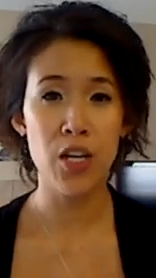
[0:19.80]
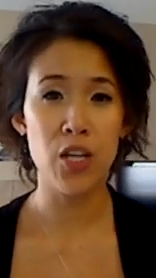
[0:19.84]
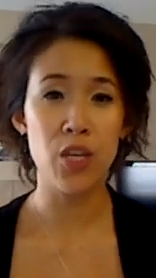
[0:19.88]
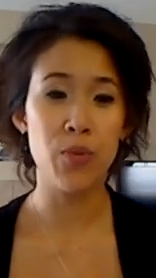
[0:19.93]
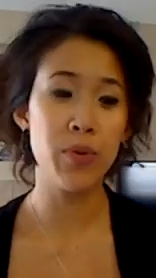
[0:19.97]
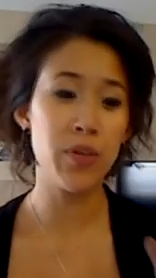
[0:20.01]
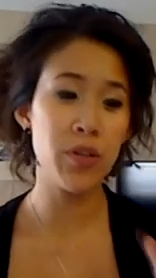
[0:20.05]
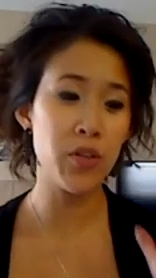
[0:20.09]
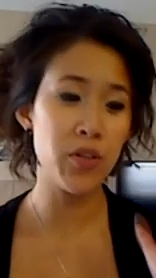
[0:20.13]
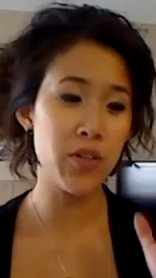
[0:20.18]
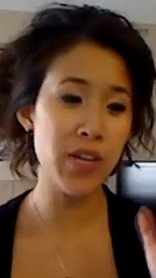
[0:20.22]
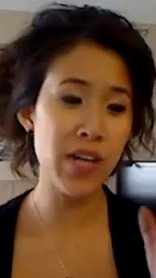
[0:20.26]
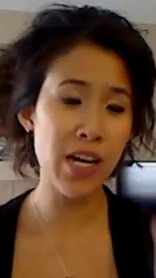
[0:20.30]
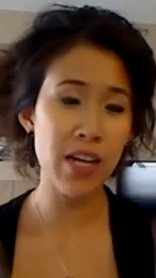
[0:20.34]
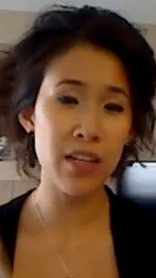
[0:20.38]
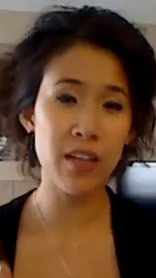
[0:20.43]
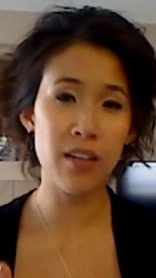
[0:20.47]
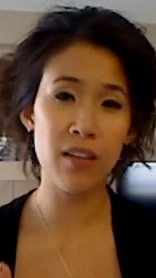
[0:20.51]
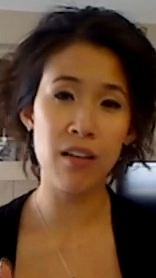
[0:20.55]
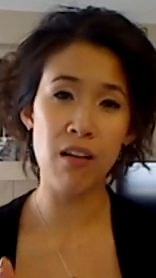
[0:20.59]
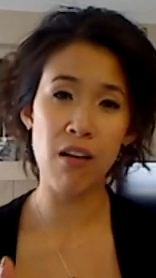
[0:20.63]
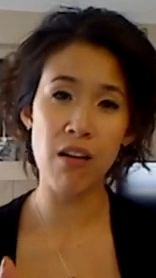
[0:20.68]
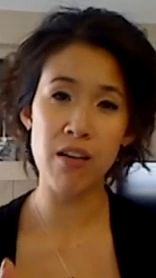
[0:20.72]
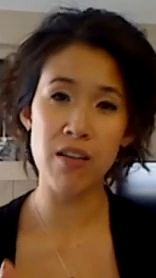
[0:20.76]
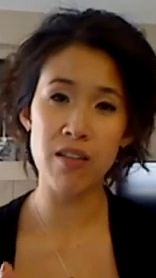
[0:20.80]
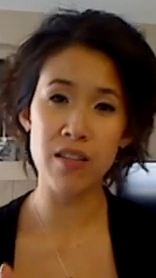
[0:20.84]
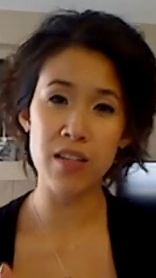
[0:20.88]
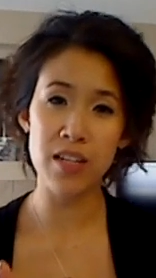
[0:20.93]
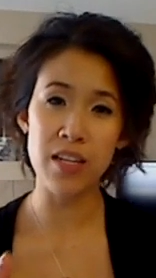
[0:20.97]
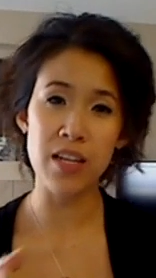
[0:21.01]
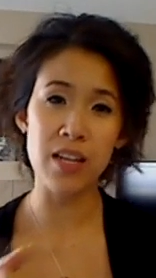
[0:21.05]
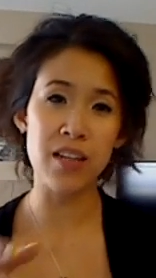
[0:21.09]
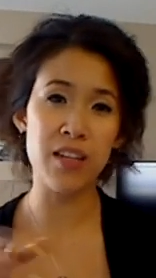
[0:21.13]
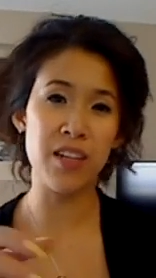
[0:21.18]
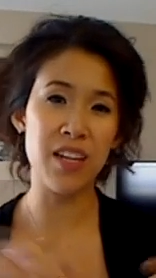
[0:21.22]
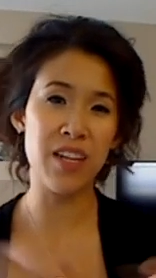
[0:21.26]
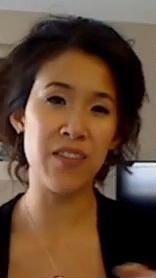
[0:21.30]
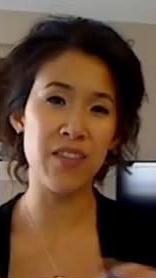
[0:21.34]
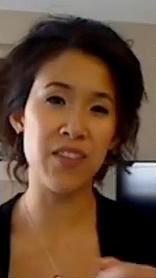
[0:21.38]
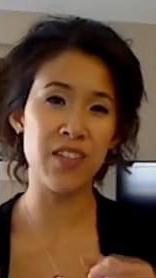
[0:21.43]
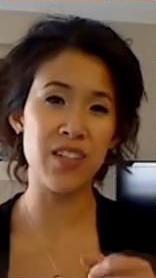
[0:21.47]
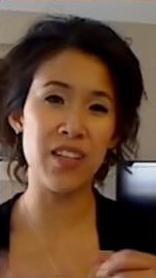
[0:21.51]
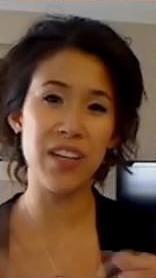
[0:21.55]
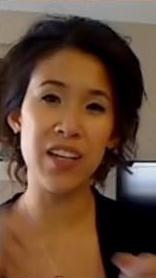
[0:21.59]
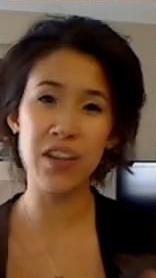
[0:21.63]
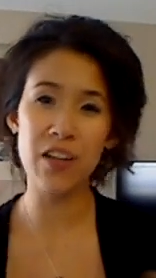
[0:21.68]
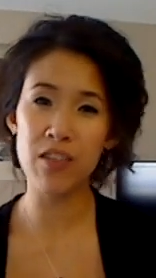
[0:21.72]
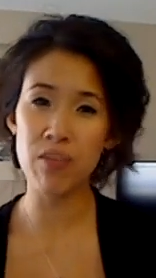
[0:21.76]
You put your child in the car seat and then you have to
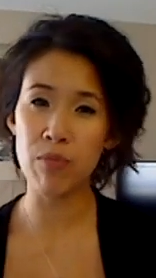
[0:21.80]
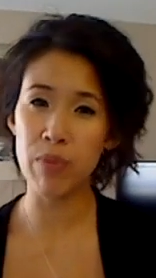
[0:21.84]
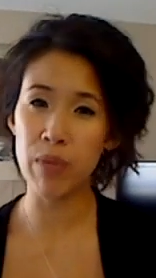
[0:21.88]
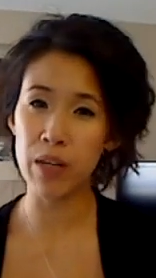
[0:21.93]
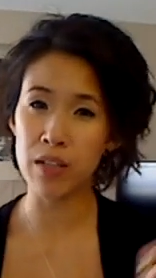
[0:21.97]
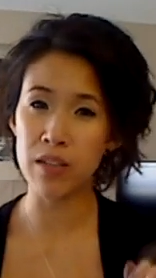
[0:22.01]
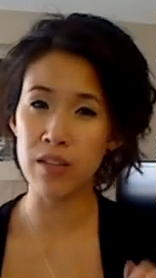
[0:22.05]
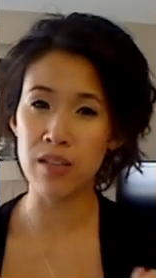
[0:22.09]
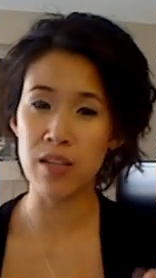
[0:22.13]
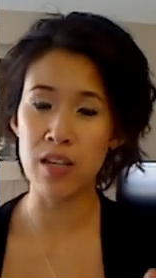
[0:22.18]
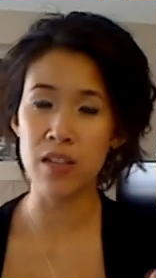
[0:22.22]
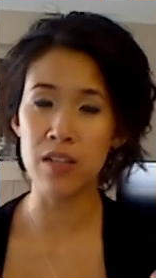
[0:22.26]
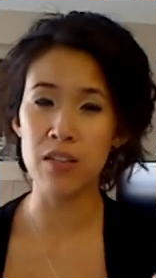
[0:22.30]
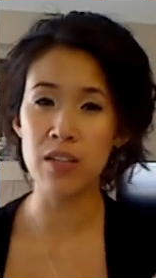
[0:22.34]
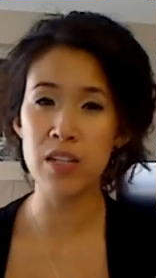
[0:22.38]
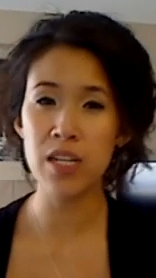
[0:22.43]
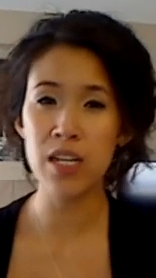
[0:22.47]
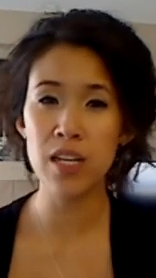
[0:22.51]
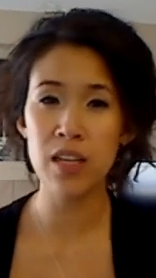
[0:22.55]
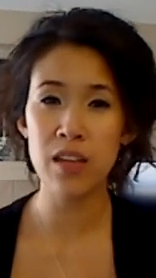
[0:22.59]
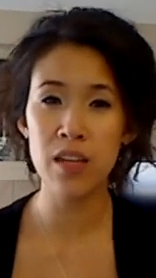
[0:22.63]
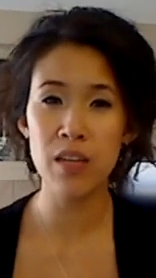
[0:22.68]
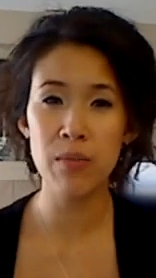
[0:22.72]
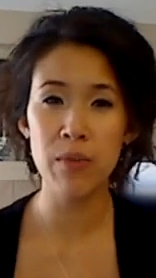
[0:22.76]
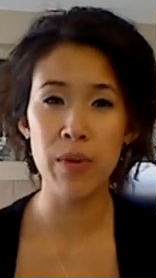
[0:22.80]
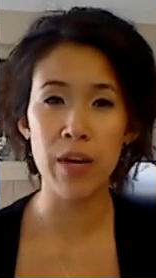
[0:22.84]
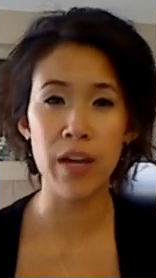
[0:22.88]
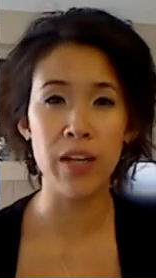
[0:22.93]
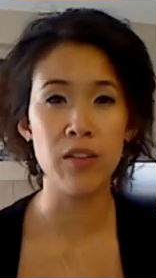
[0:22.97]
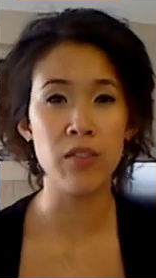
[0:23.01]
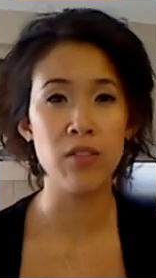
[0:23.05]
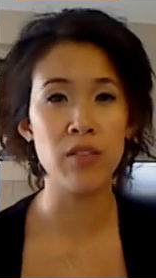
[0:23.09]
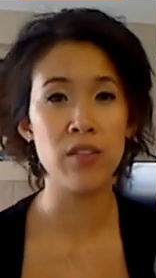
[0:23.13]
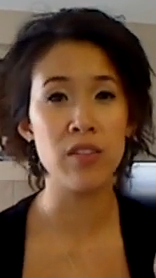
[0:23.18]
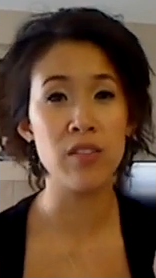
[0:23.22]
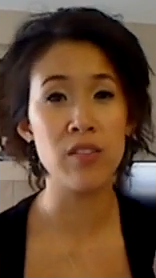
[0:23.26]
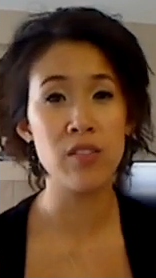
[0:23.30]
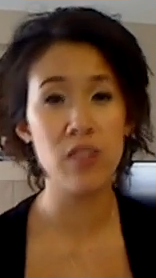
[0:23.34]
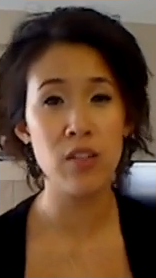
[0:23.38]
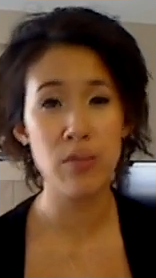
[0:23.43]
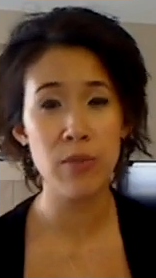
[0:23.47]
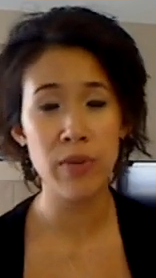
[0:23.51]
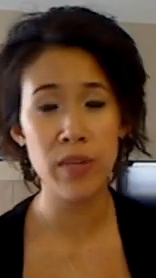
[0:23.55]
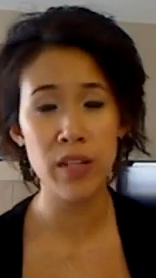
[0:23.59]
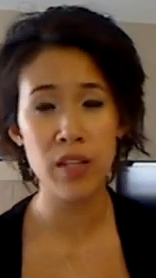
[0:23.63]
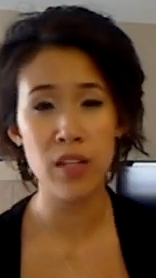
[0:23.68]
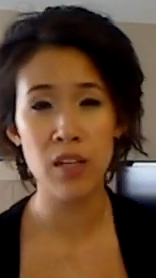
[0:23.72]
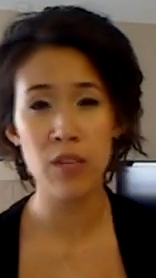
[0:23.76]
dig out the buckles underneath them, either
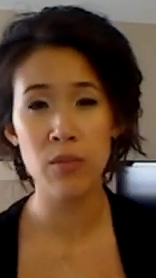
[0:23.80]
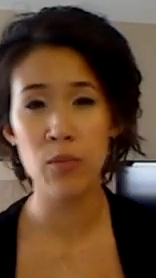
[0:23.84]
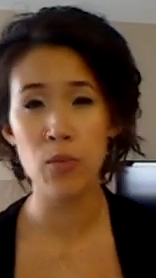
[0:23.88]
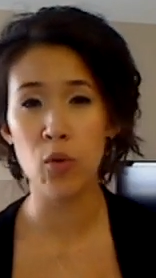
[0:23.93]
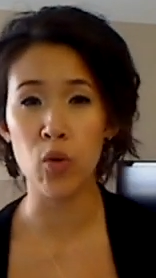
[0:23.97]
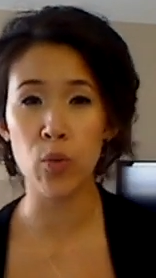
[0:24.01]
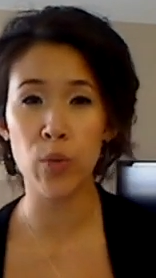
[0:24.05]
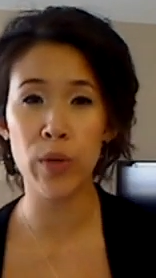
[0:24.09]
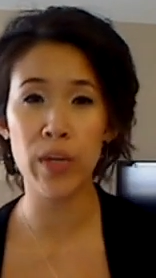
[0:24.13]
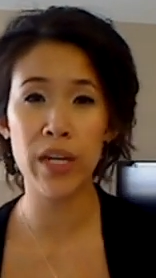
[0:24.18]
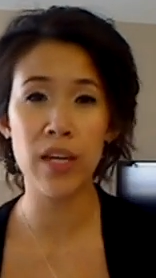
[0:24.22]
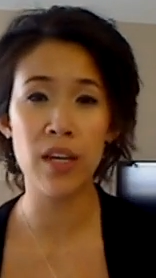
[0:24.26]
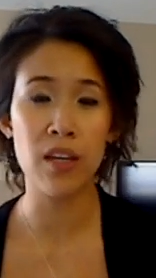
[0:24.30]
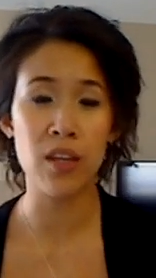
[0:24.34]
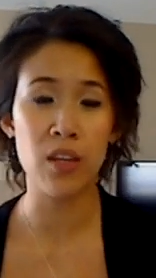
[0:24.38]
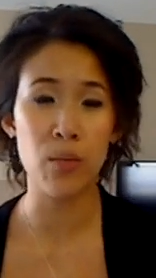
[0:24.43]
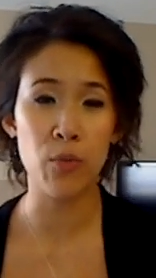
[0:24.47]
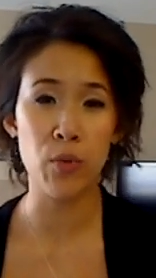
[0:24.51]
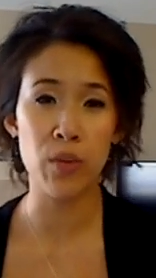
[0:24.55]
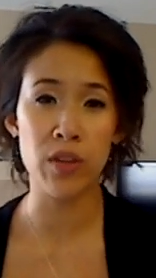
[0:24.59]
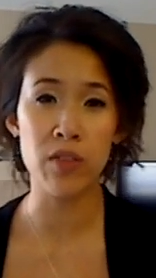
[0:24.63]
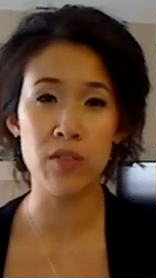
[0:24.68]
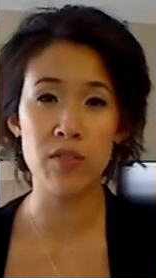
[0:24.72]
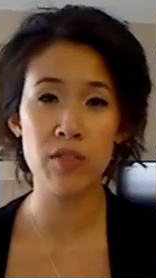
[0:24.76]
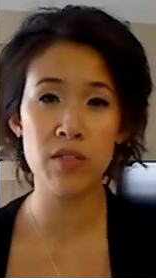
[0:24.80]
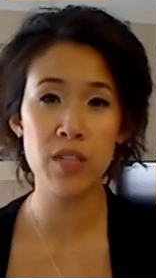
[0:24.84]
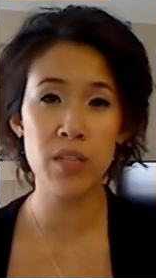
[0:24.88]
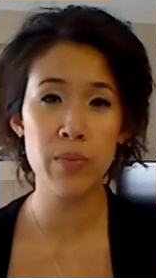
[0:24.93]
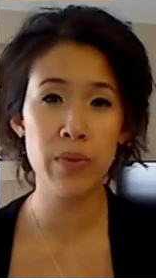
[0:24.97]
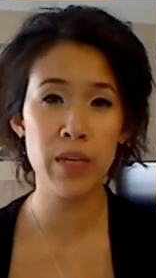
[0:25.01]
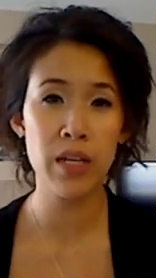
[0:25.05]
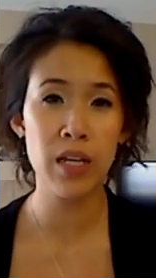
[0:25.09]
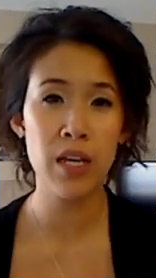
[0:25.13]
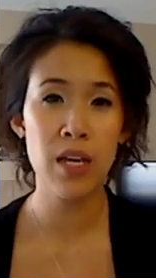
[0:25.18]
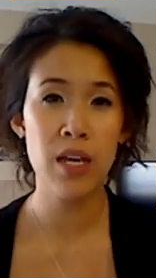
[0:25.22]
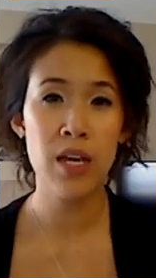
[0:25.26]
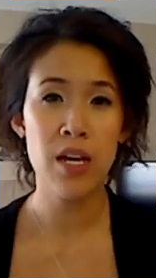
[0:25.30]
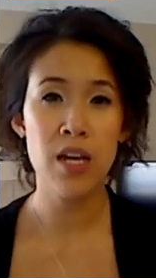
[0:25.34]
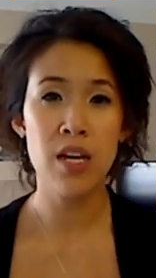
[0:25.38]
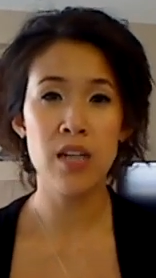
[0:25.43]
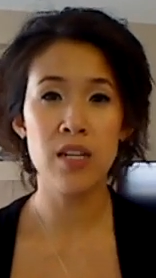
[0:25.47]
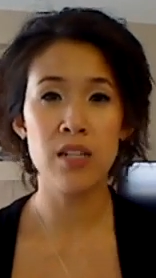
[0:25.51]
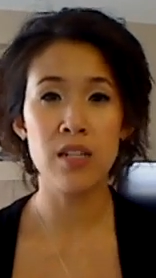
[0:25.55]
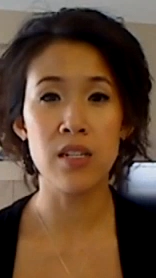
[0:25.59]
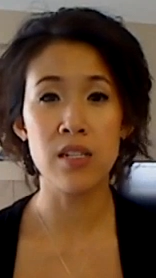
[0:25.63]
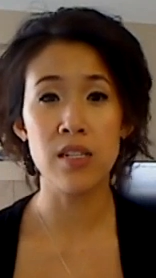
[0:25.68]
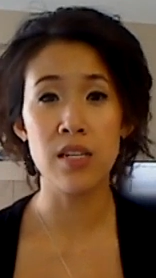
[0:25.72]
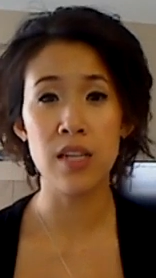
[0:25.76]
disturbing them or waking them when they're sleeping,
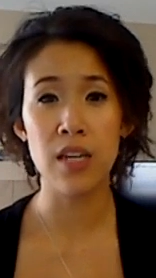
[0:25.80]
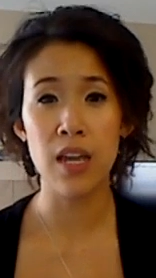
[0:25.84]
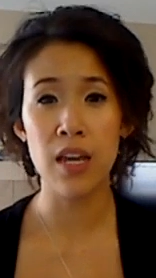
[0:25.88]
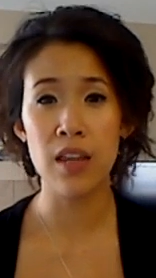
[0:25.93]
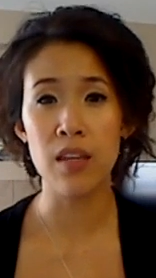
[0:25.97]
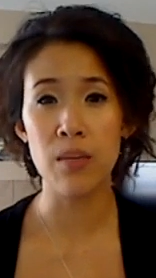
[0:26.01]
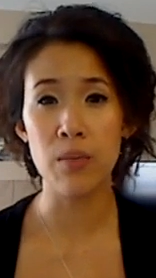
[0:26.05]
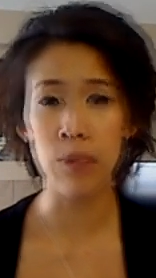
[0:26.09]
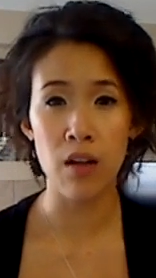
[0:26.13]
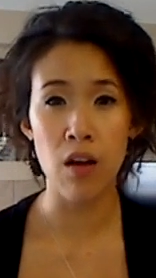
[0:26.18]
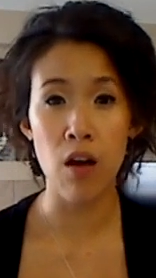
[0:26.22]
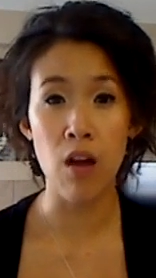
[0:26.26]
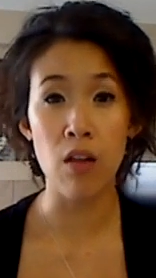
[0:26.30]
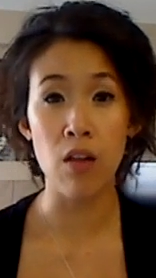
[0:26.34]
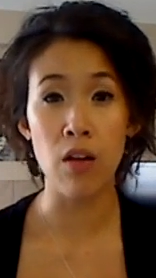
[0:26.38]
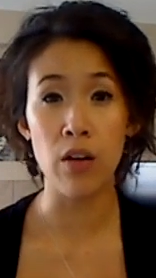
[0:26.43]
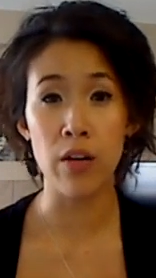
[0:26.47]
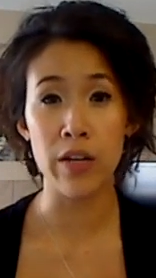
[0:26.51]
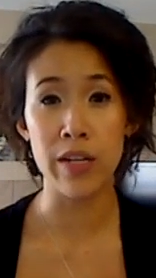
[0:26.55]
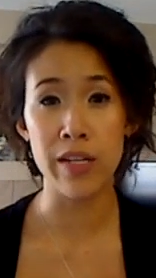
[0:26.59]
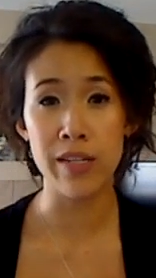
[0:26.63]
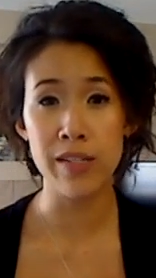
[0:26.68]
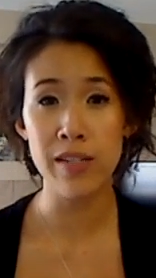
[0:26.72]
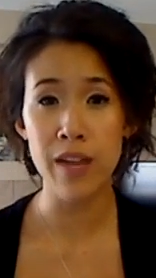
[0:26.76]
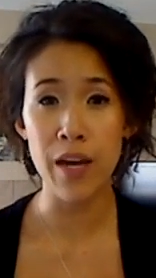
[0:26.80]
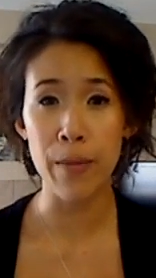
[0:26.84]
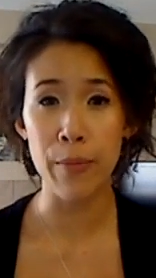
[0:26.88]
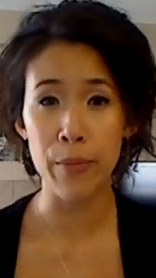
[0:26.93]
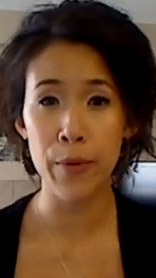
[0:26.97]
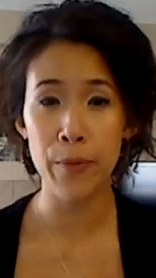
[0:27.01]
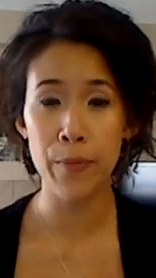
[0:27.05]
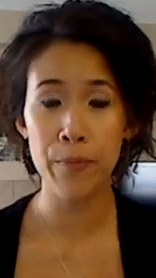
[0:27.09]
just to get them all harnessed up.